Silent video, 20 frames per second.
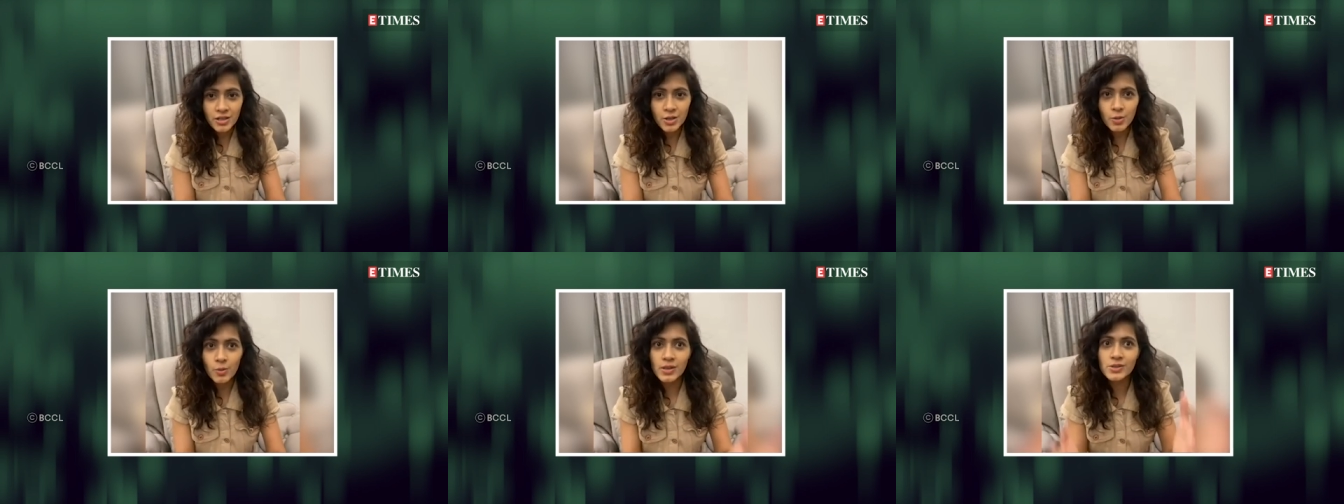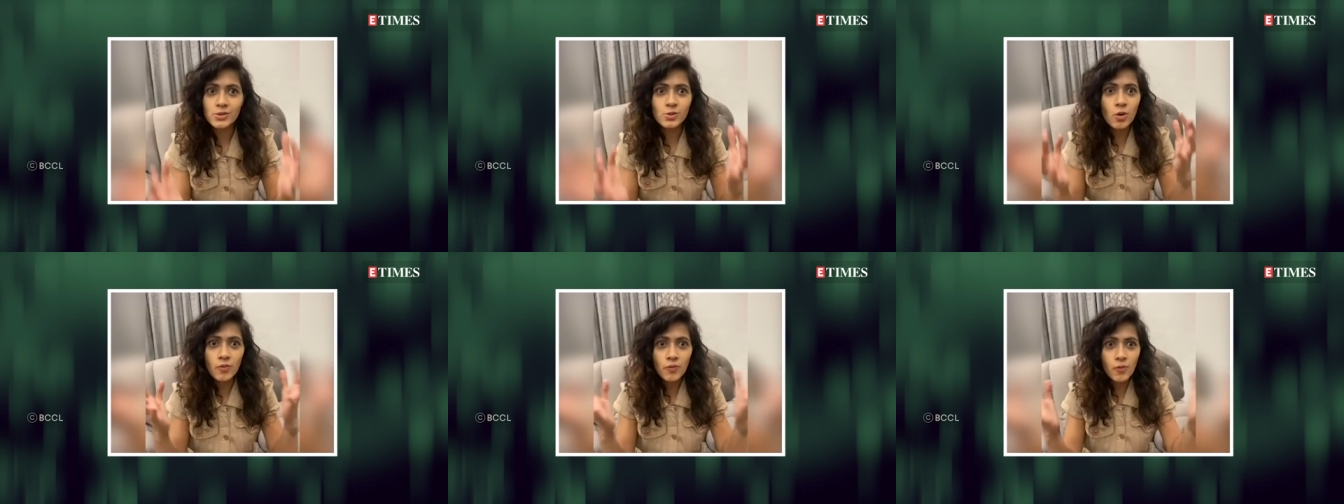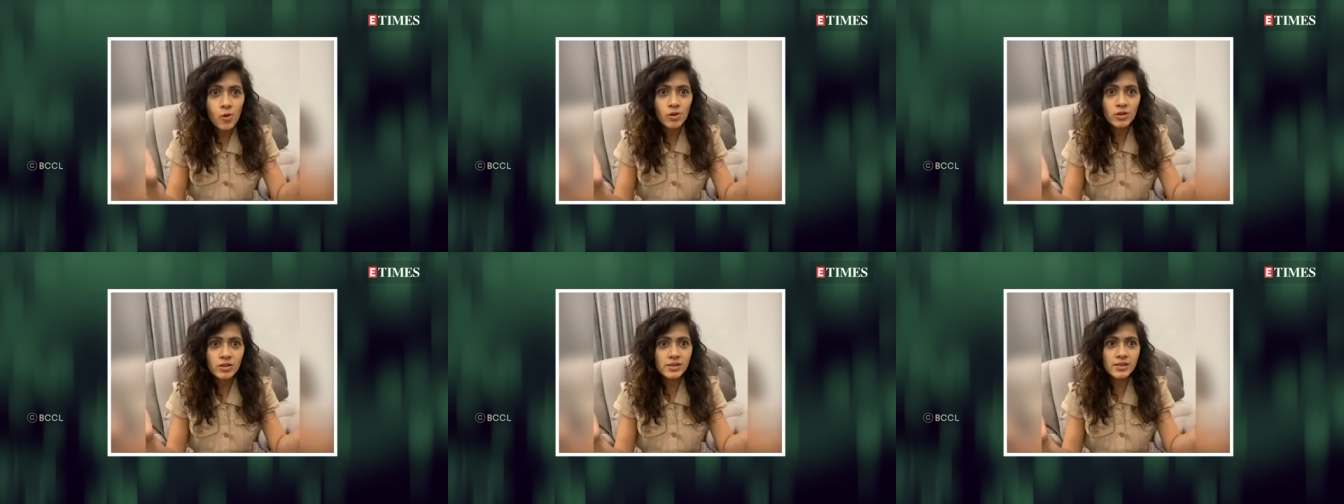you are so
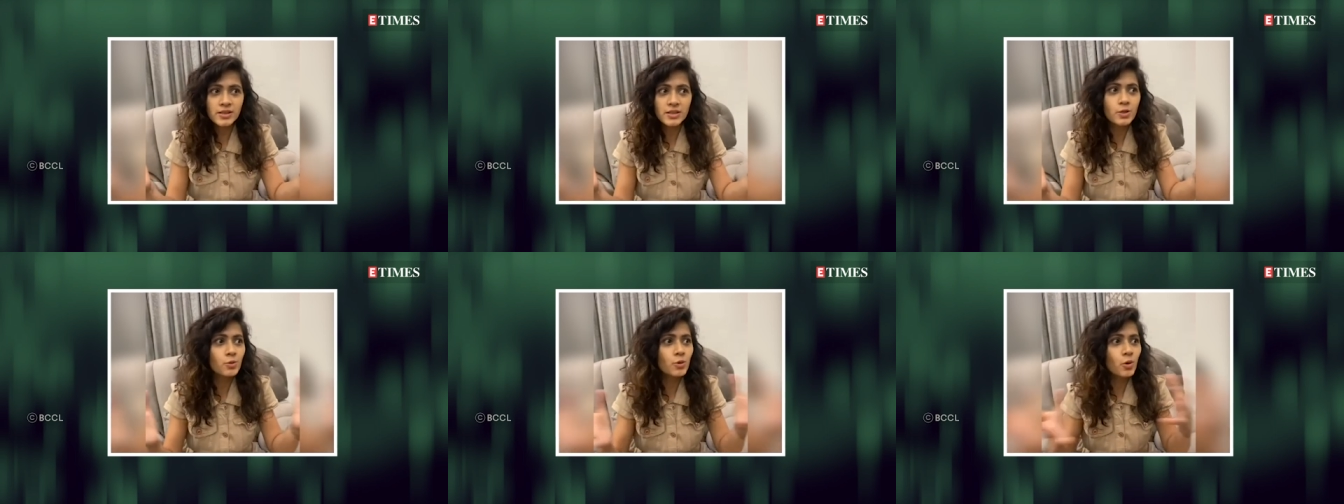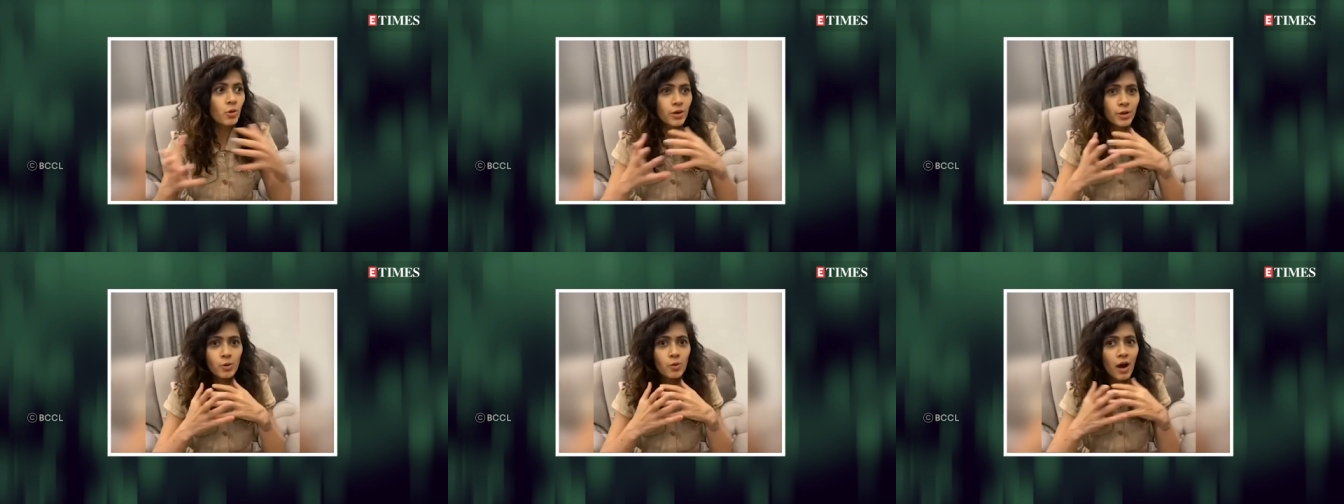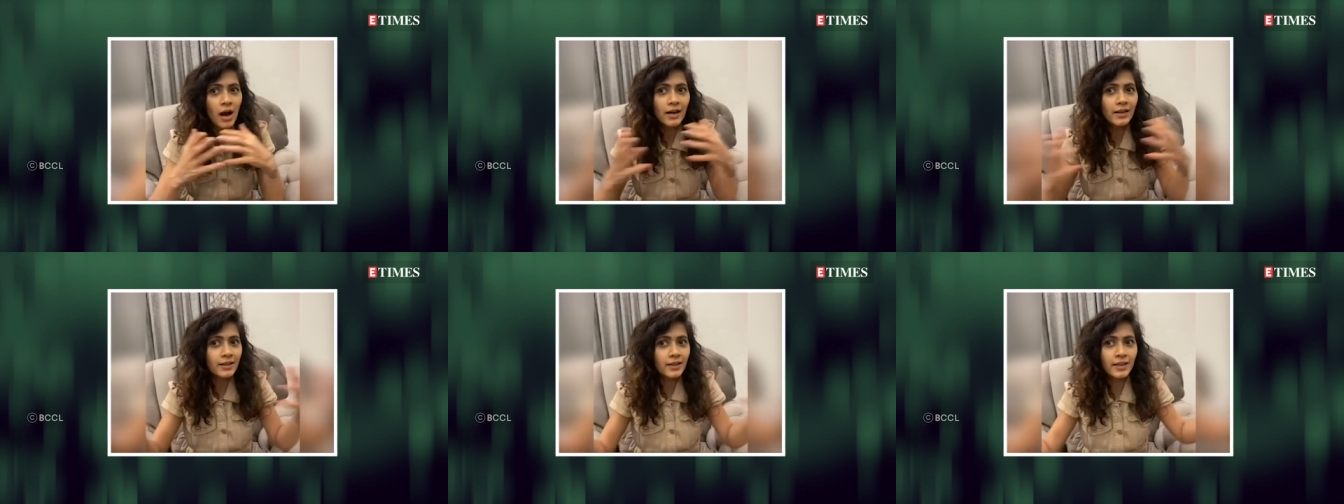focused, you
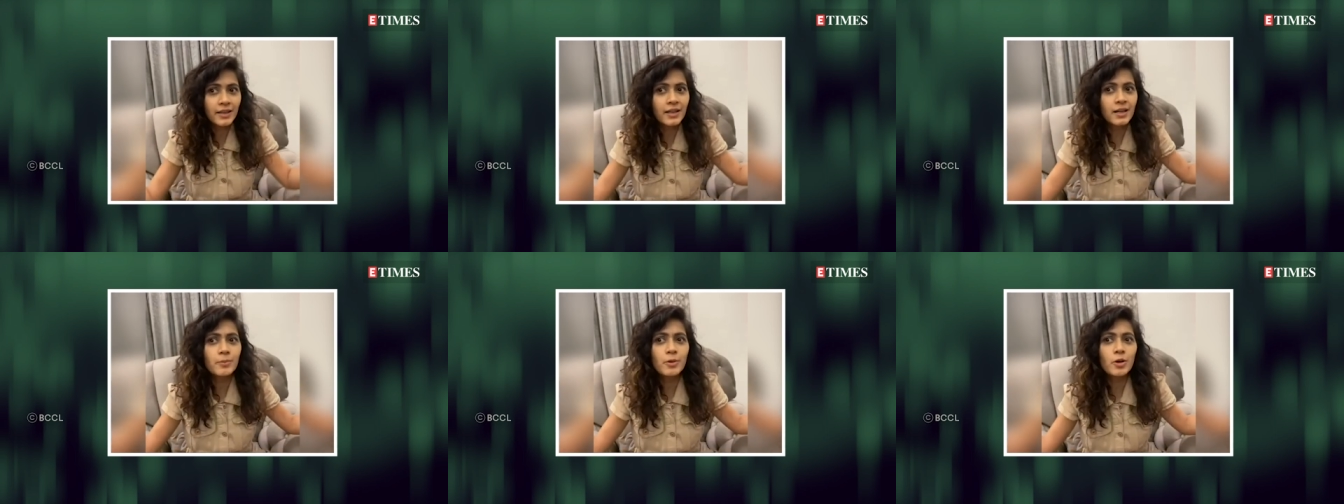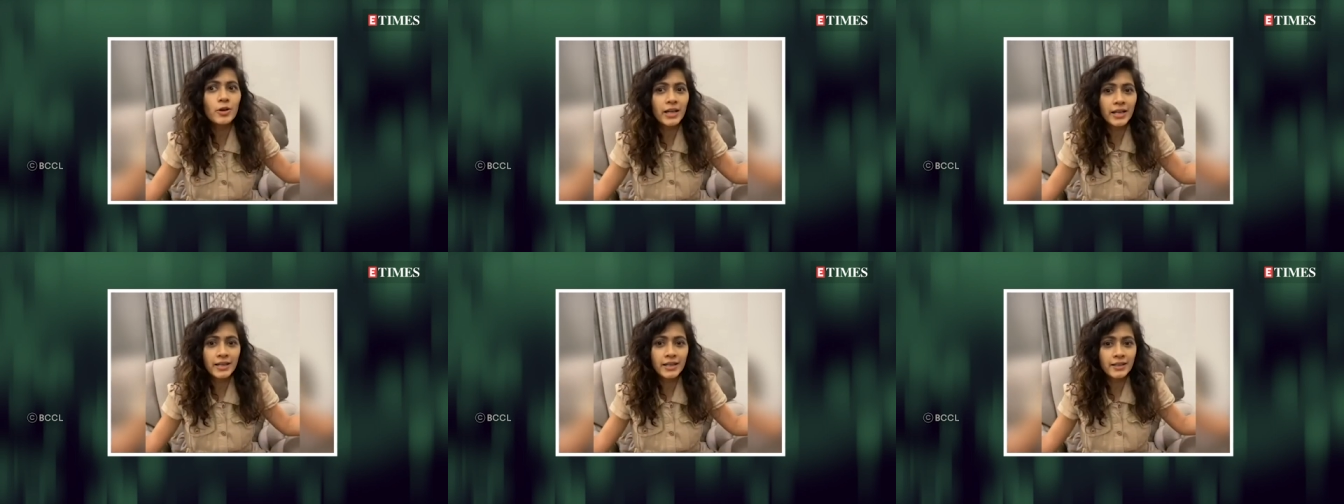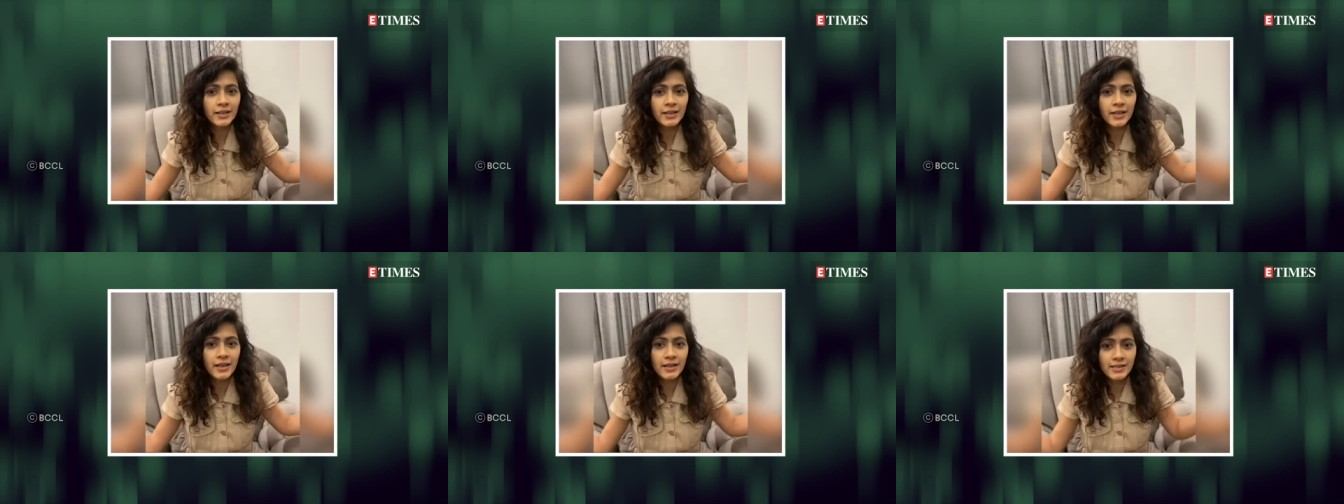can't think about
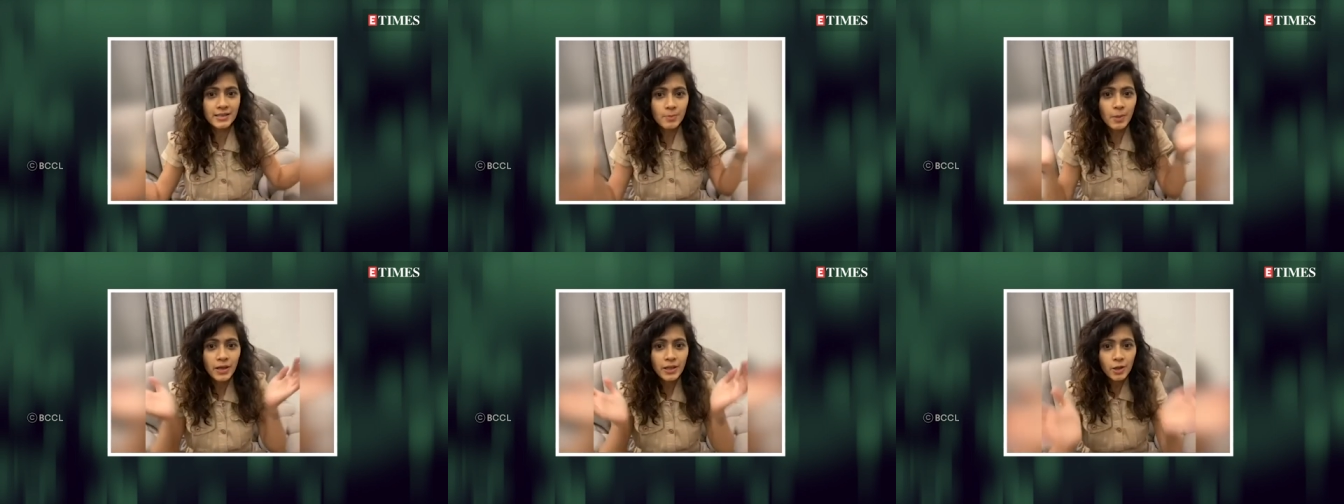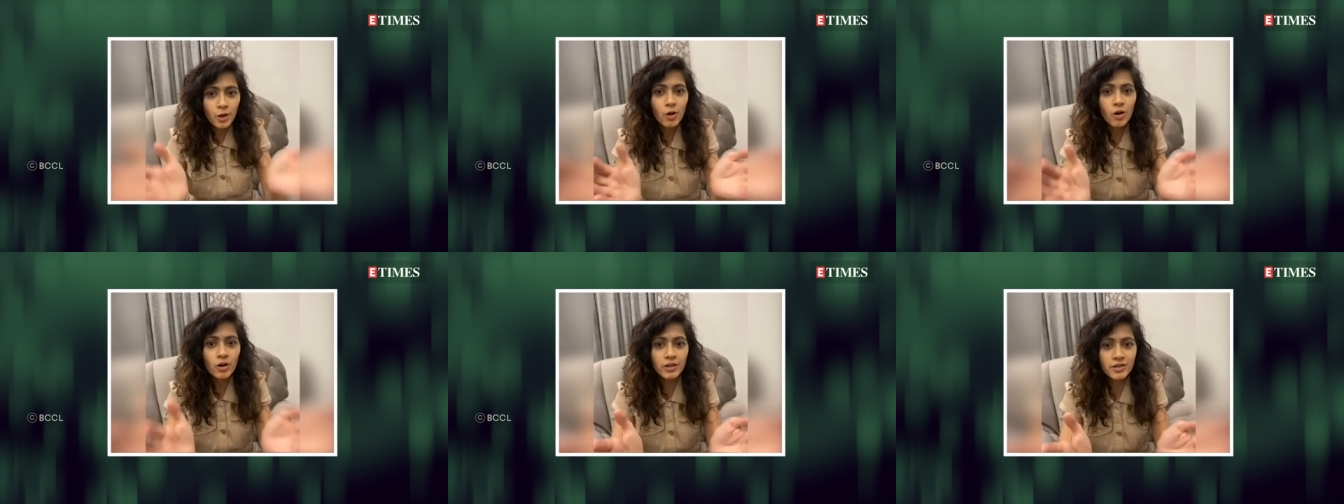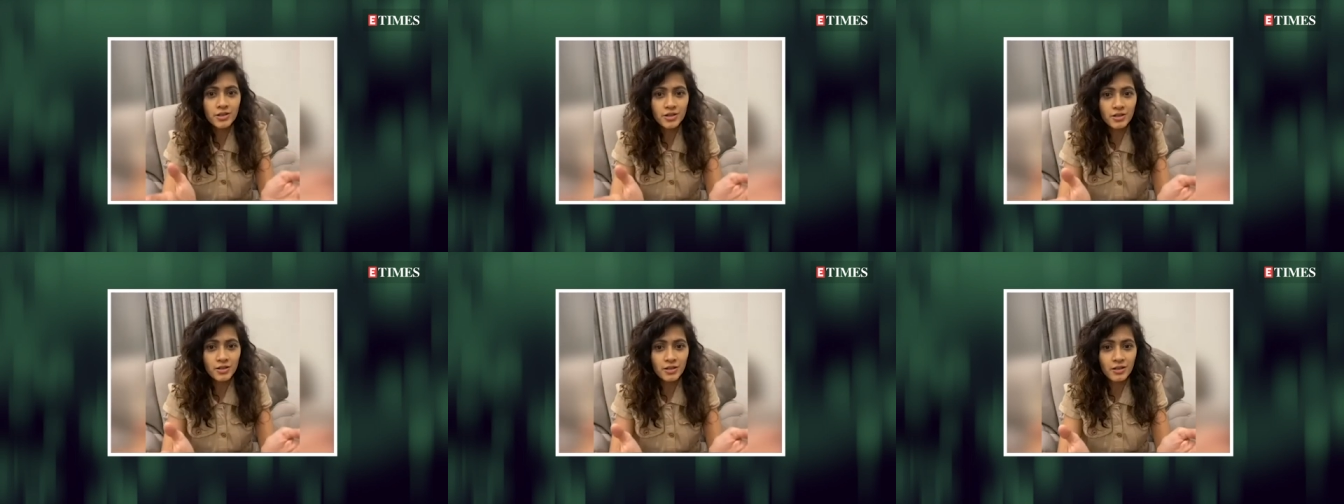anything else but your
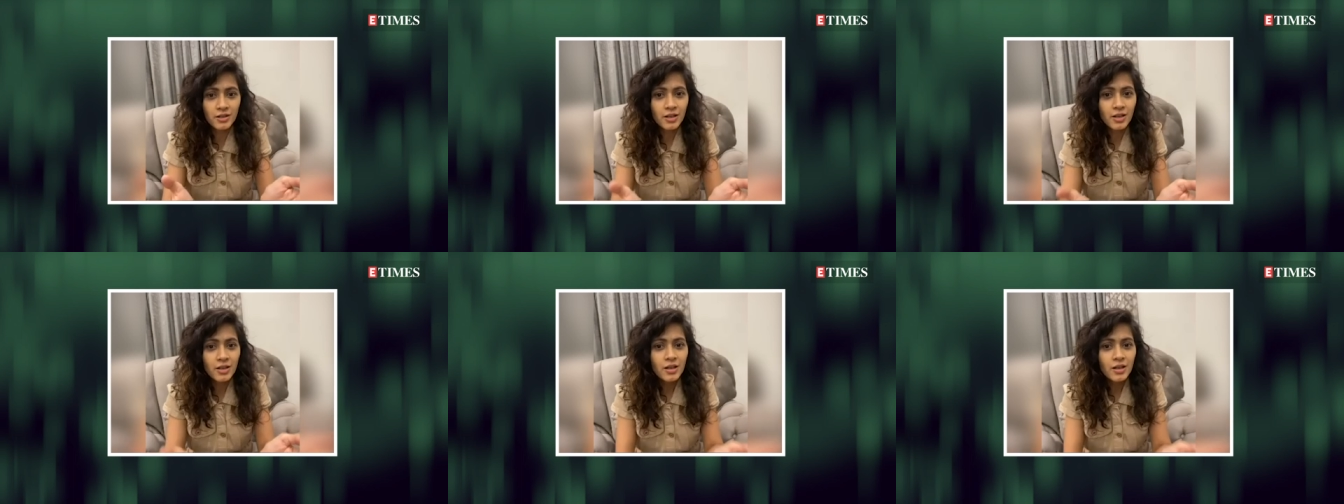audition.